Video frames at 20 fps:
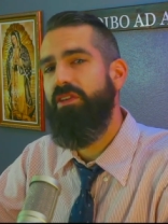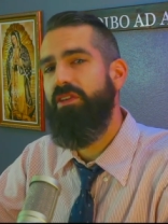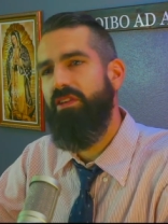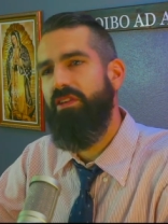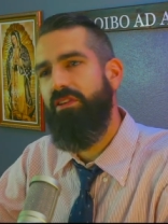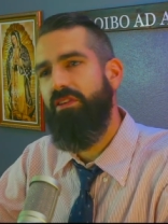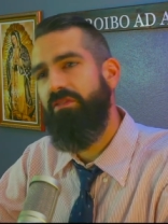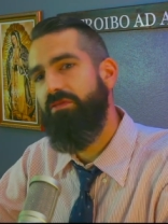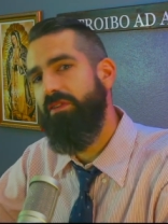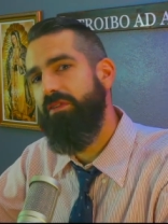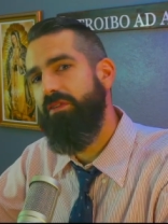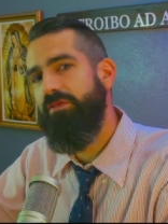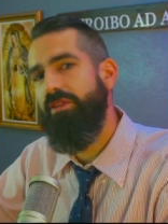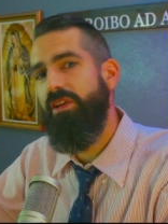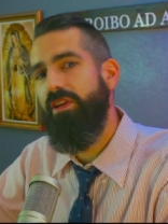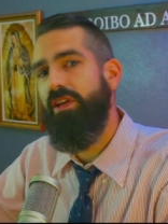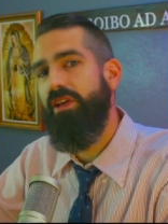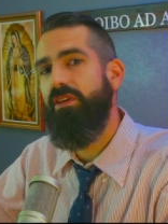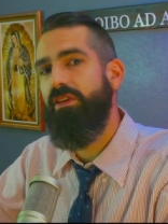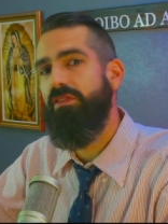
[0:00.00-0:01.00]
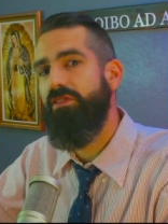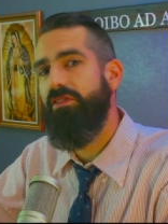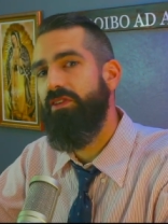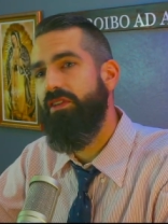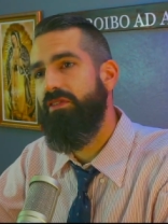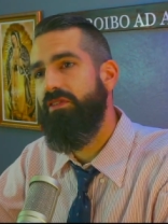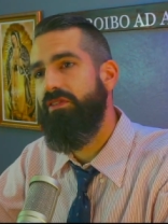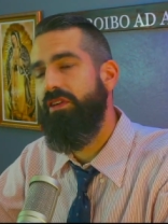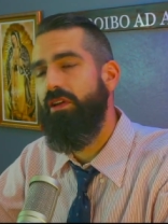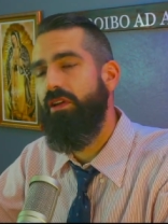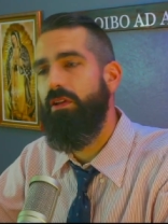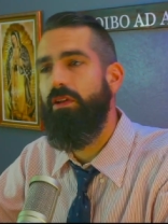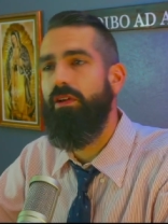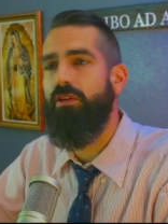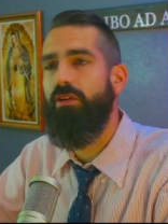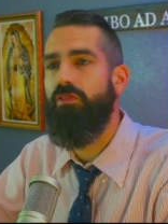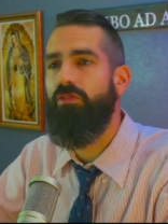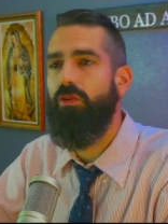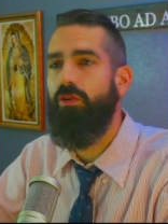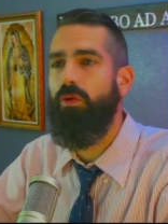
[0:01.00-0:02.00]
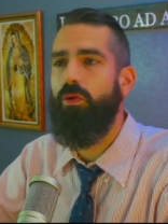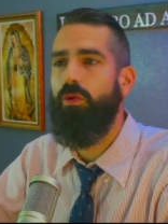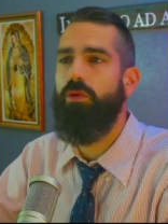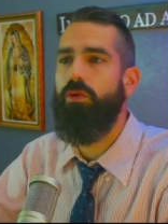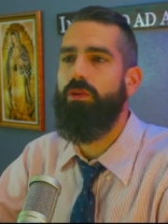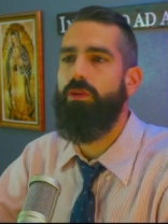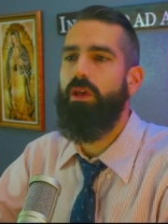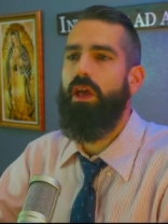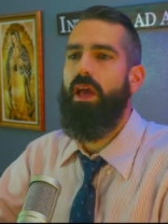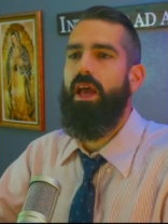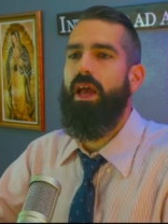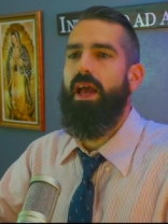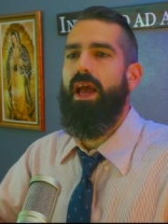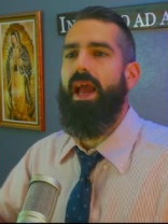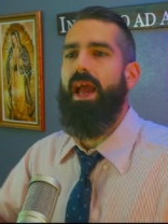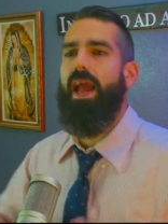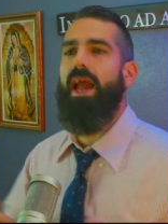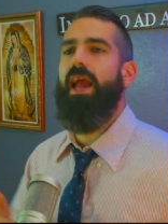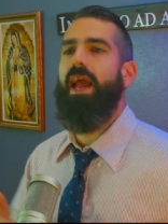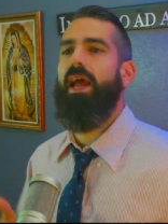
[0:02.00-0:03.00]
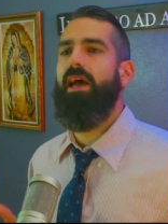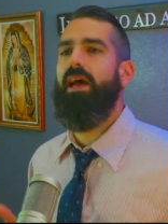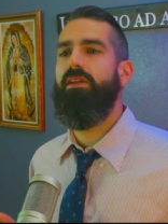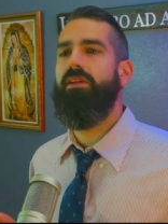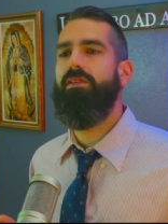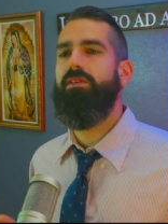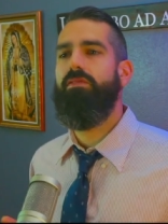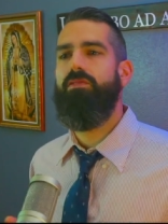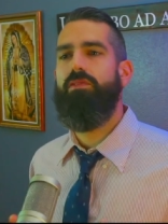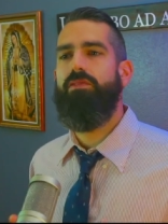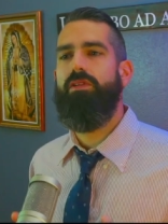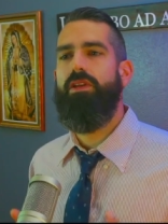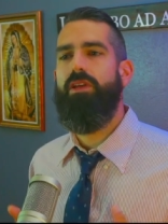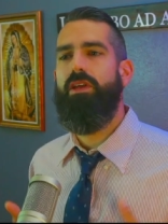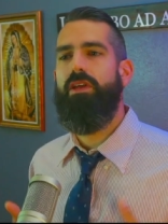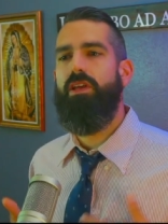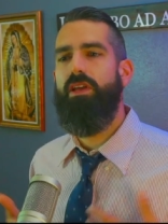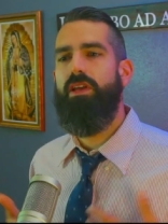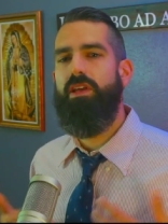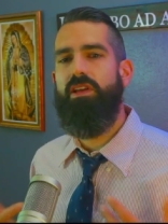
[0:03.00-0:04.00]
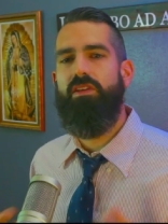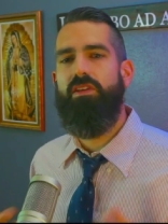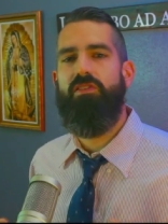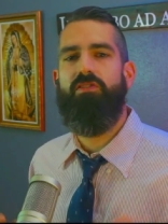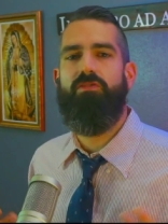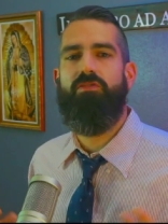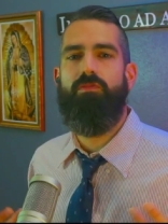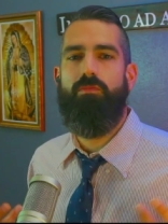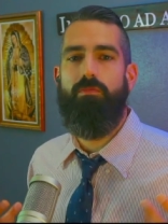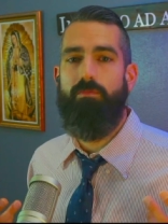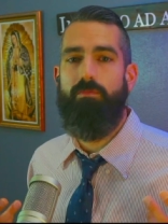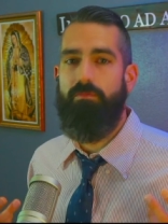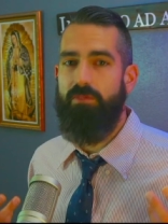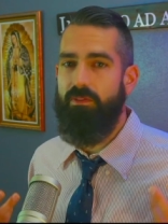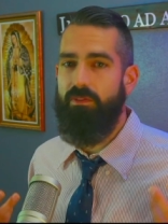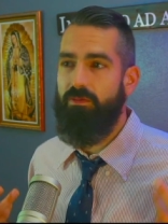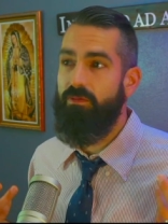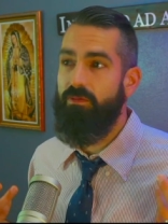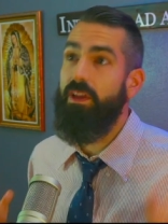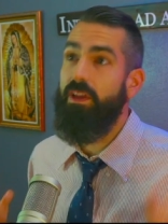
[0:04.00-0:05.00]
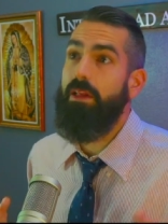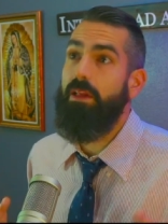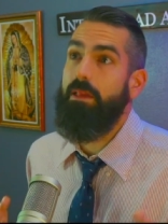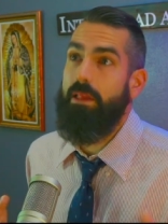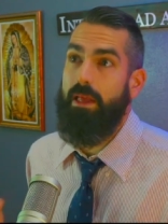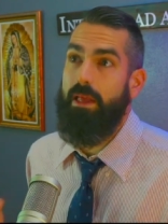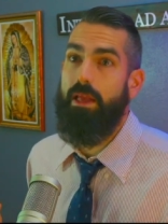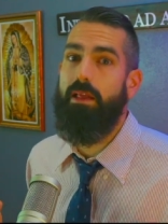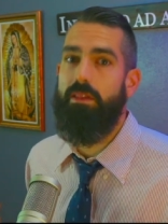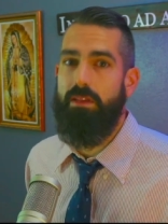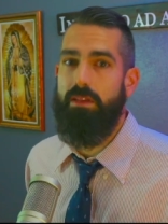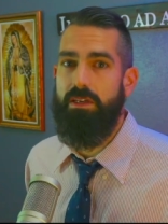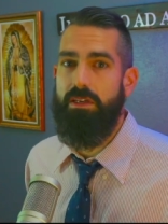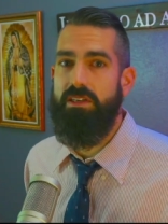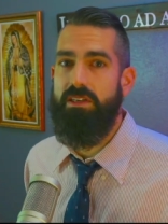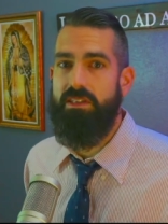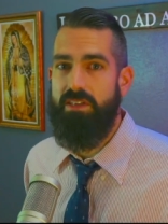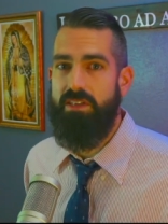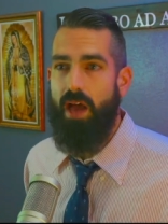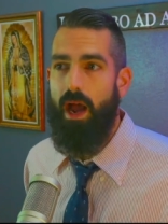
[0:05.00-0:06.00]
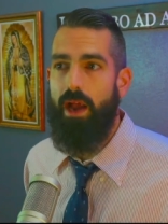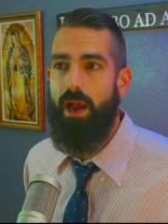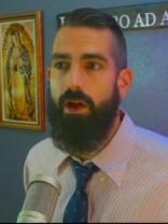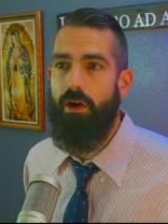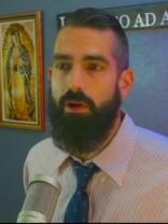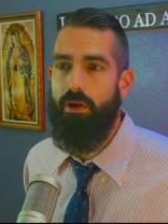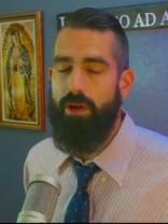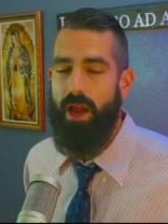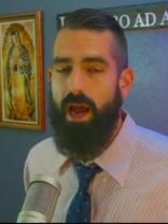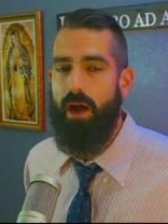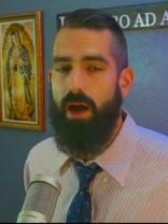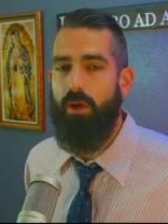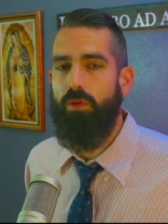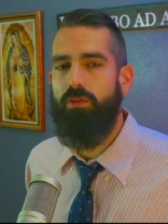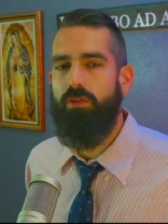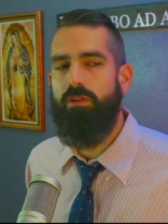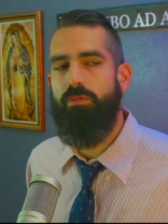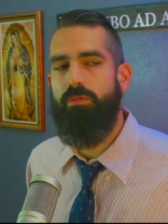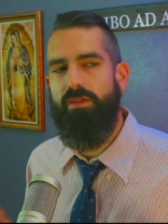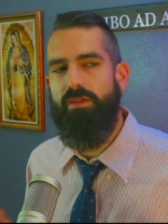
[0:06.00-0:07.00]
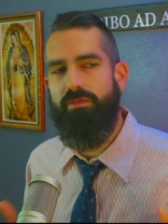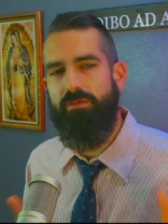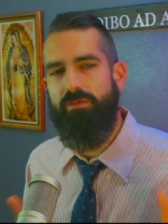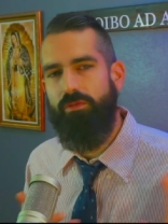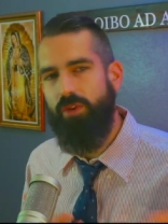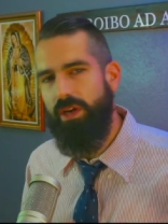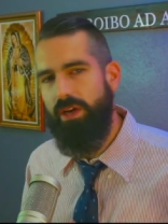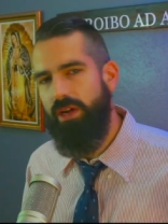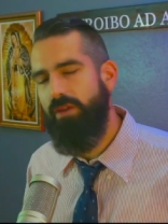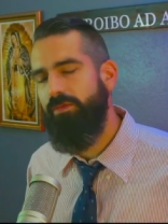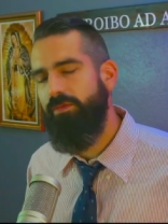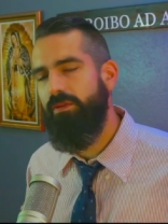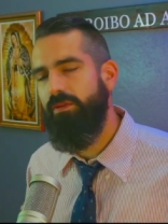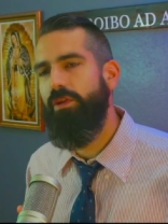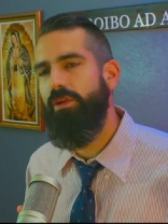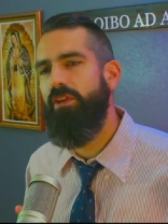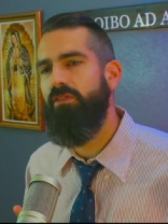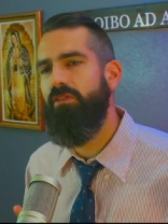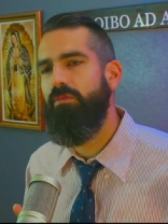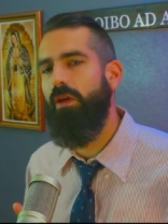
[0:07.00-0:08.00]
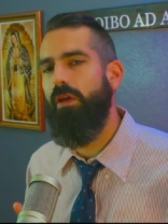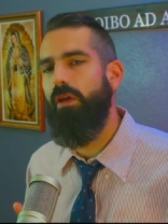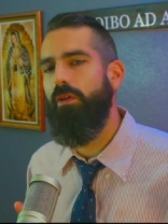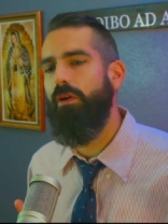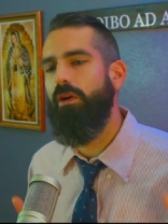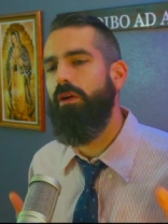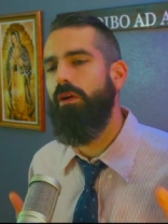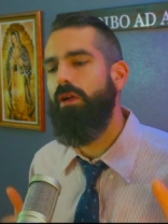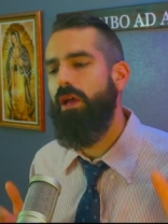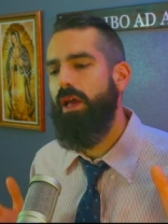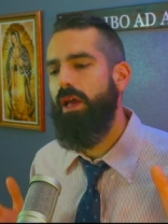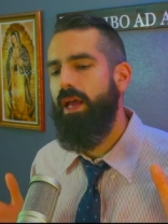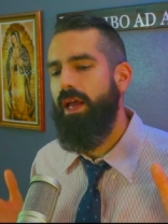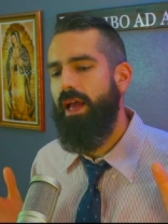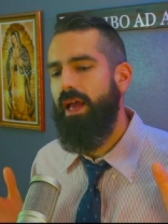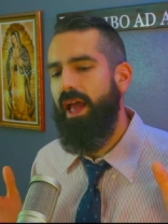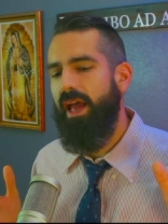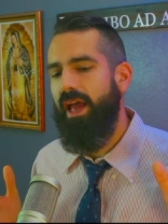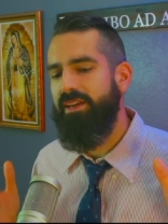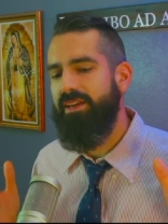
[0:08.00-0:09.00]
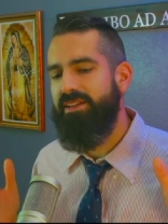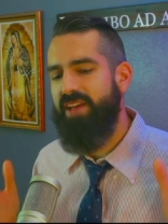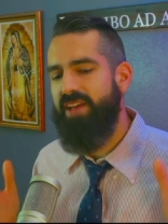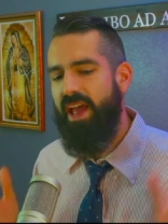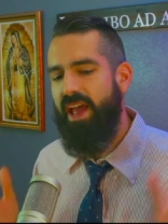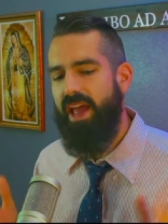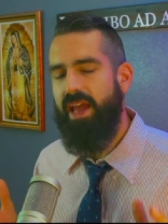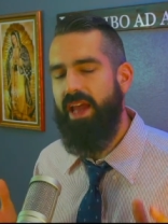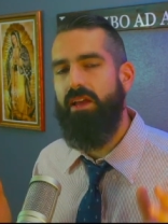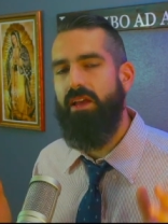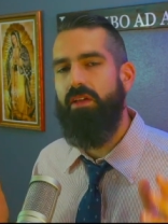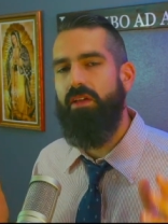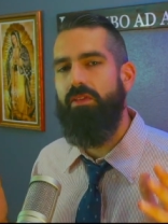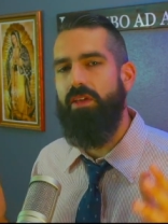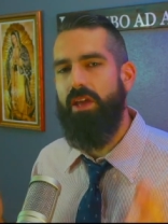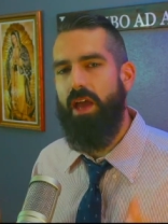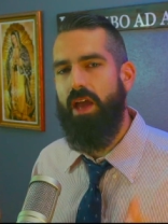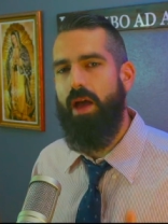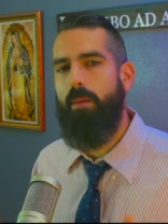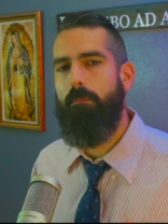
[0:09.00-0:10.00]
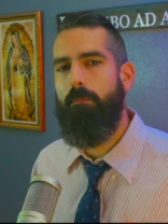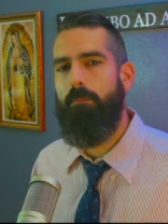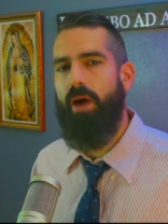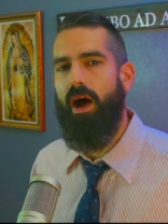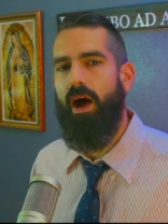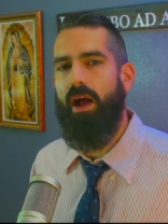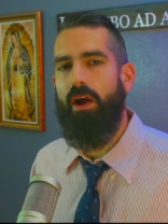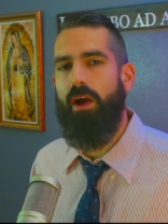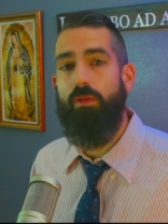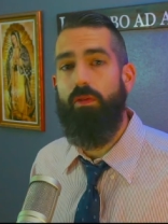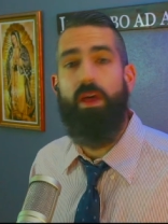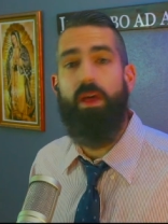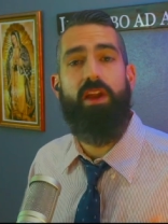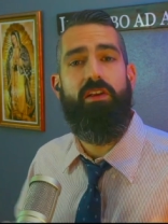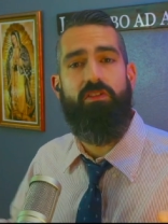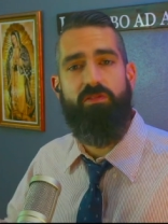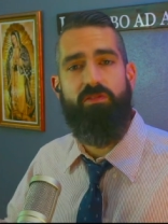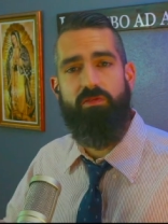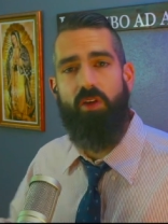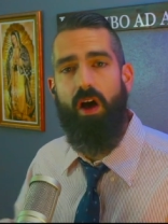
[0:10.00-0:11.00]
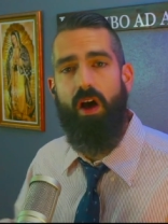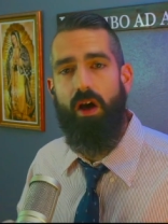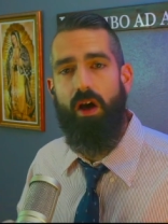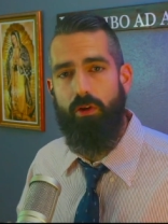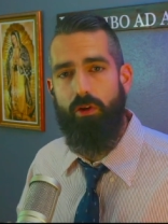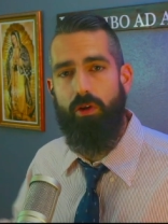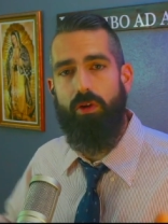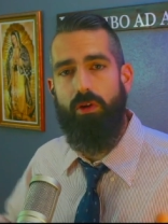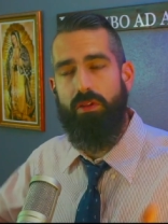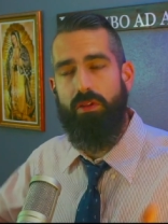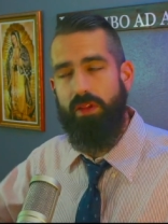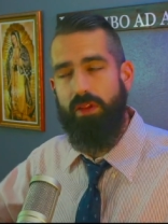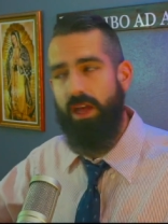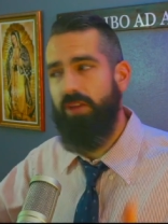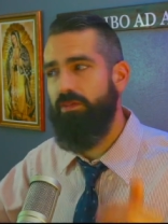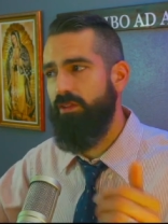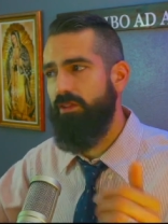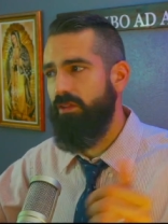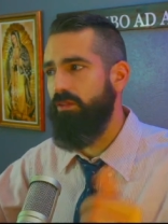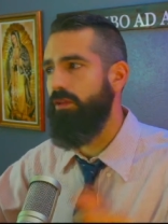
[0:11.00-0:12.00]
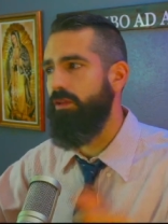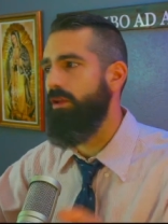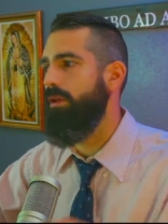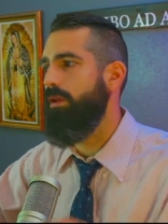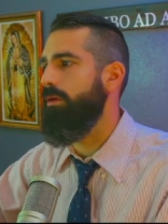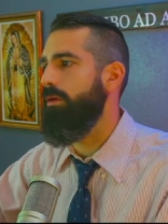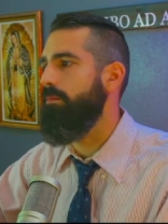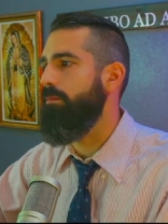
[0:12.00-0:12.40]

he's 15, 16 years old, and he's feeling the desire now to be free from his mother and take the empire that his father left to him.